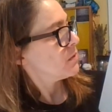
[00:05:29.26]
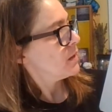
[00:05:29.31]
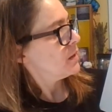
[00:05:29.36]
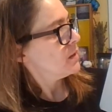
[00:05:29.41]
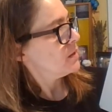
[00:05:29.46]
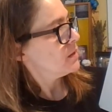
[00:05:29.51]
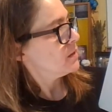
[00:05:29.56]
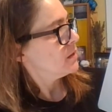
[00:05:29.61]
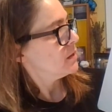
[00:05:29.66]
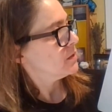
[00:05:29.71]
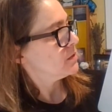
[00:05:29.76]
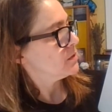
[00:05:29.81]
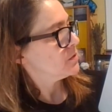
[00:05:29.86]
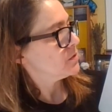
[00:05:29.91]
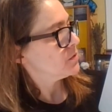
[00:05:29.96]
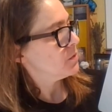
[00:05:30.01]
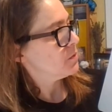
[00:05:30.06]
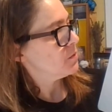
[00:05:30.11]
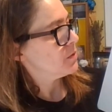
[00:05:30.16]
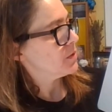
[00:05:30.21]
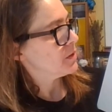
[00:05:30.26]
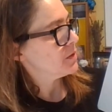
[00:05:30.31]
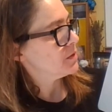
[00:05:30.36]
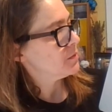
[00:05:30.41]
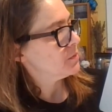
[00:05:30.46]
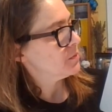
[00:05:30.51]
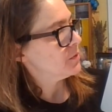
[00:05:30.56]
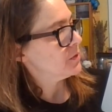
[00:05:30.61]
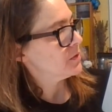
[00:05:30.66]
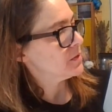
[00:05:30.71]
Right, and so we're
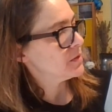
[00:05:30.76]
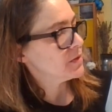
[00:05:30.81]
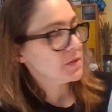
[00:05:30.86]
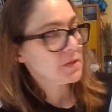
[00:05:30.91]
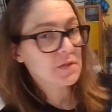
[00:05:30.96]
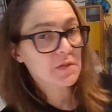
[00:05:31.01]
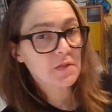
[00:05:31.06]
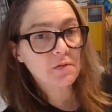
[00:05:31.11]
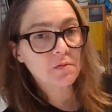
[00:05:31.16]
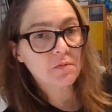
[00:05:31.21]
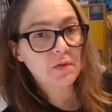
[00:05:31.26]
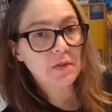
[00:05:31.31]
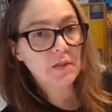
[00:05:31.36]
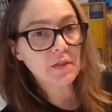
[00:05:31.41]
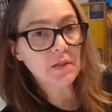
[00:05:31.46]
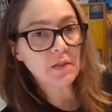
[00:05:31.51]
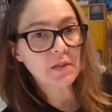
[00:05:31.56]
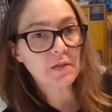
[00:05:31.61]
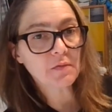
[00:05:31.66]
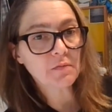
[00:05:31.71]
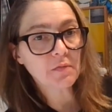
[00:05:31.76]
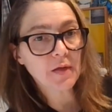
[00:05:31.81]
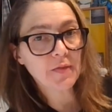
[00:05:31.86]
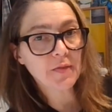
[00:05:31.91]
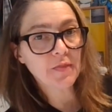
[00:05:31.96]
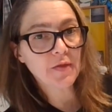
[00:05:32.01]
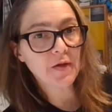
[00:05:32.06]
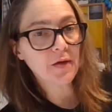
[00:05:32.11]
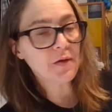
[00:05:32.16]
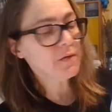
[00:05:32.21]
going to put 61
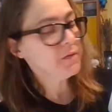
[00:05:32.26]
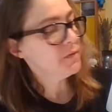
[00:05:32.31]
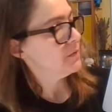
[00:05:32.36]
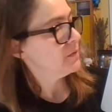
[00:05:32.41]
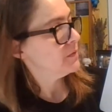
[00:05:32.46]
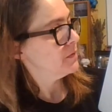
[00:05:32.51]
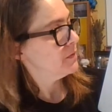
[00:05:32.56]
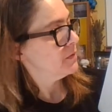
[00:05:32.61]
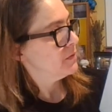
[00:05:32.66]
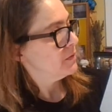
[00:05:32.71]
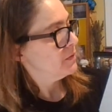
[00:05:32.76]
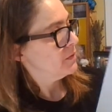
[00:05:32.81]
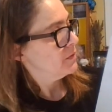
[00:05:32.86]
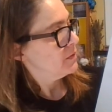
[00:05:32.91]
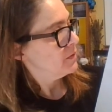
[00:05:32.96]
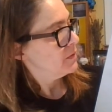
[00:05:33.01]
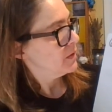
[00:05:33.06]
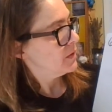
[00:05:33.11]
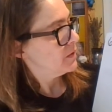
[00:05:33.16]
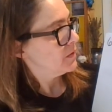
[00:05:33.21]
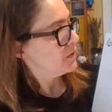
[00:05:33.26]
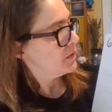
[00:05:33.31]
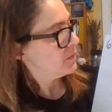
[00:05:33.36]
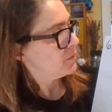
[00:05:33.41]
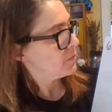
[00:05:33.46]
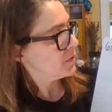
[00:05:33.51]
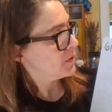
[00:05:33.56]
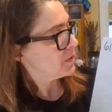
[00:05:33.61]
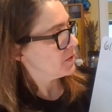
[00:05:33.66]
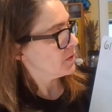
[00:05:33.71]
right there, and
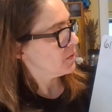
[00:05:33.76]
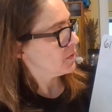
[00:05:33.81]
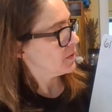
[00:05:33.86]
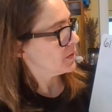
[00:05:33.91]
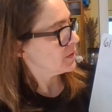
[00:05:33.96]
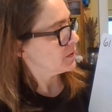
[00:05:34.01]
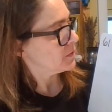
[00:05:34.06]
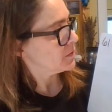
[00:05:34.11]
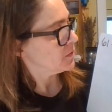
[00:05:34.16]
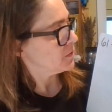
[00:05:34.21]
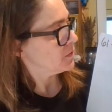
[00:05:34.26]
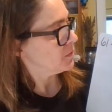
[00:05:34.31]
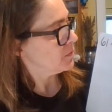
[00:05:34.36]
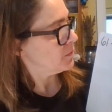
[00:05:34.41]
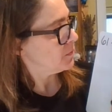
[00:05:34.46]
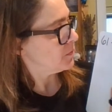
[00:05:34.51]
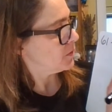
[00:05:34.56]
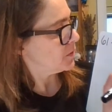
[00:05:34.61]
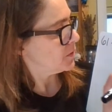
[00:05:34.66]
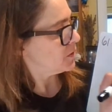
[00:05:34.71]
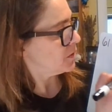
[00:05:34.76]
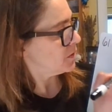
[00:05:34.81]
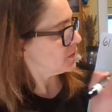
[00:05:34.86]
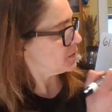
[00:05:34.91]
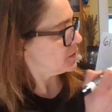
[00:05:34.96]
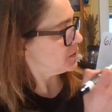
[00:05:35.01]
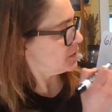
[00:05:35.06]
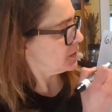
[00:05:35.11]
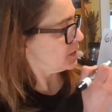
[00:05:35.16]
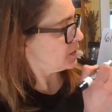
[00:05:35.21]
then we're going to put
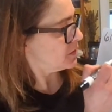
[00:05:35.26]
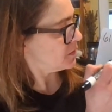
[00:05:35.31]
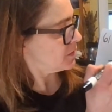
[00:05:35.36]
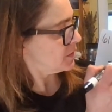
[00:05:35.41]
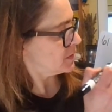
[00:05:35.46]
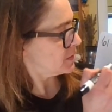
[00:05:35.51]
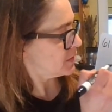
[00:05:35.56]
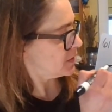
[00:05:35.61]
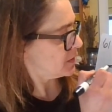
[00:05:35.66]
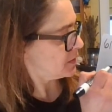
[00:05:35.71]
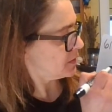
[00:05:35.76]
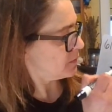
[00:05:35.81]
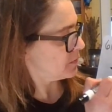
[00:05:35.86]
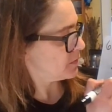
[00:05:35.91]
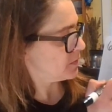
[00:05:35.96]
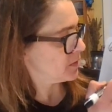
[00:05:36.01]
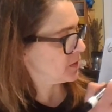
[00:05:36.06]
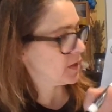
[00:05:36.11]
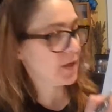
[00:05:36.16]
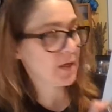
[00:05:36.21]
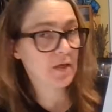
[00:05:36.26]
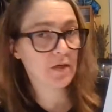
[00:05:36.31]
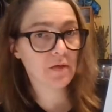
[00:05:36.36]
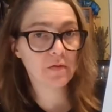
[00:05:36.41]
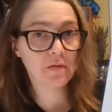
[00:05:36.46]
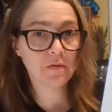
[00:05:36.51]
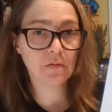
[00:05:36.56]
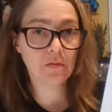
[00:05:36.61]
our decreasing number line.